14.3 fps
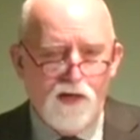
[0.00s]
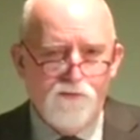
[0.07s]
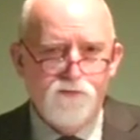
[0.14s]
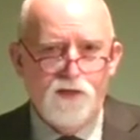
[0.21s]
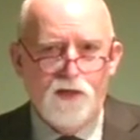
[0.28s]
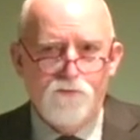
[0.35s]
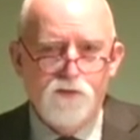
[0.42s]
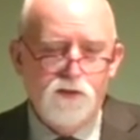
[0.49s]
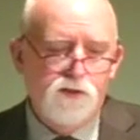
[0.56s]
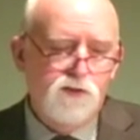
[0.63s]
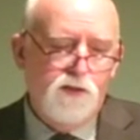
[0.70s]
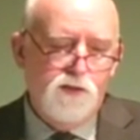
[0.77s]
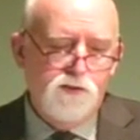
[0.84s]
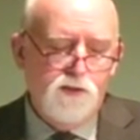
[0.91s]
have to have an
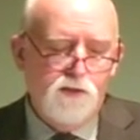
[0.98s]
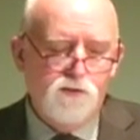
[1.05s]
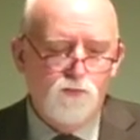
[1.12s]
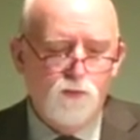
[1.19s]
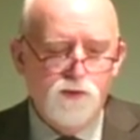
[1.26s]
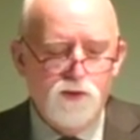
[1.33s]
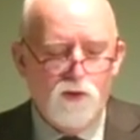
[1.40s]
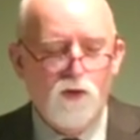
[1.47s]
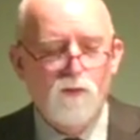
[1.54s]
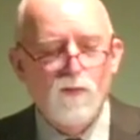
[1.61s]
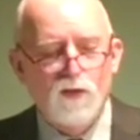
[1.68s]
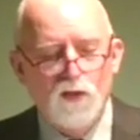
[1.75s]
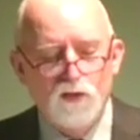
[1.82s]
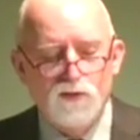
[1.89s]
intent to
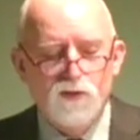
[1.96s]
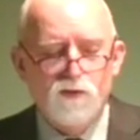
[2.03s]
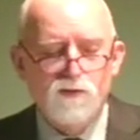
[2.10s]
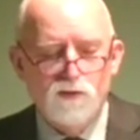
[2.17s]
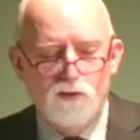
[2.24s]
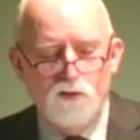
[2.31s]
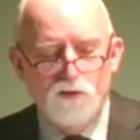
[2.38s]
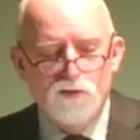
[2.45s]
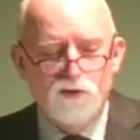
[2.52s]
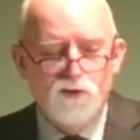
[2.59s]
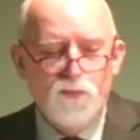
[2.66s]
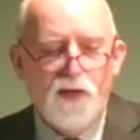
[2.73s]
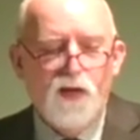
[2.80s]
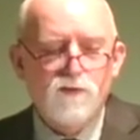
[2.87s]
return because there's a
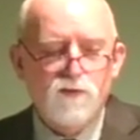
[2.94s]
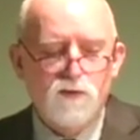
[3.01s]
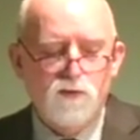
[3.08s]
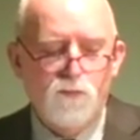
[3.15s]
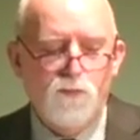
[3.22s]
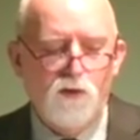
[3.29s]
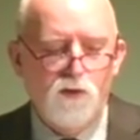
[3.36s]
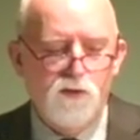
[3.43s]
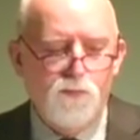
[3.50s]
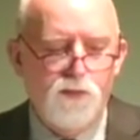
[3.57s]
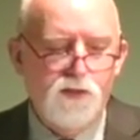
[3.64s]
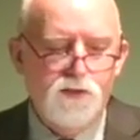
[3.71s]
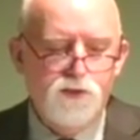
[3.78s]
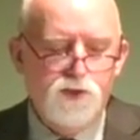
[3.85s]
spouse or
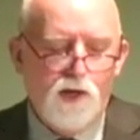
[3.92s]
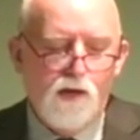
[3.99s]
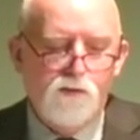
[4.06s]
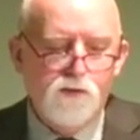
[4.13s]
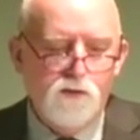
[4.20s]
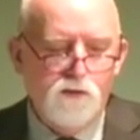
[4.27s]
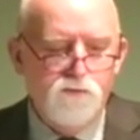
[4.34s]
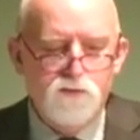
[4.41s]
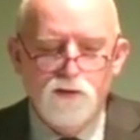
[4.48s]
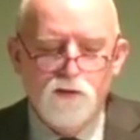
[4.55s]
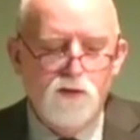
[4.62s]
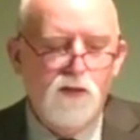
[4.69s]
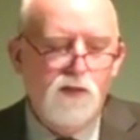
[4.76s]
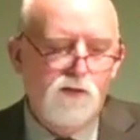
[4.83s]
dependent child that lives
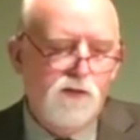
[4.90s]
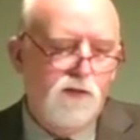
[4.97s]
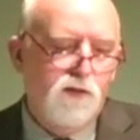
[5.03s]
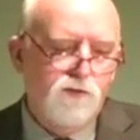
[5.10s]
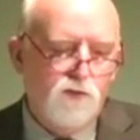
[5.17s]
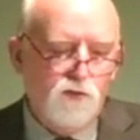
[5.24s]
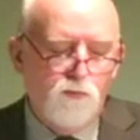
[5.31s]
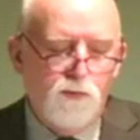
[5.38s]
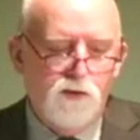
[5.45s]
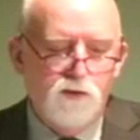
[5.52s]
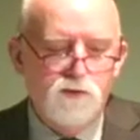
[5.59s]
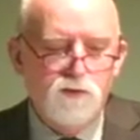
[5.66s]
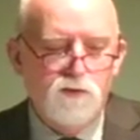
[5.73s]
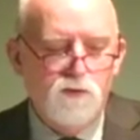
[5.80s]
there, then it's going to be
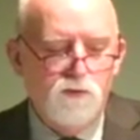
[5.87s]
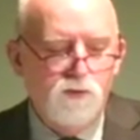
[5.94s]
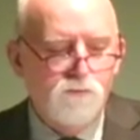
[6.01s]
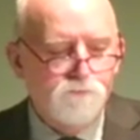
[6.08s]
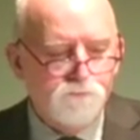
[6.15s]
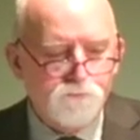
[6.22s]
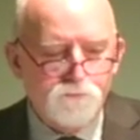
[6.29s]
excluded.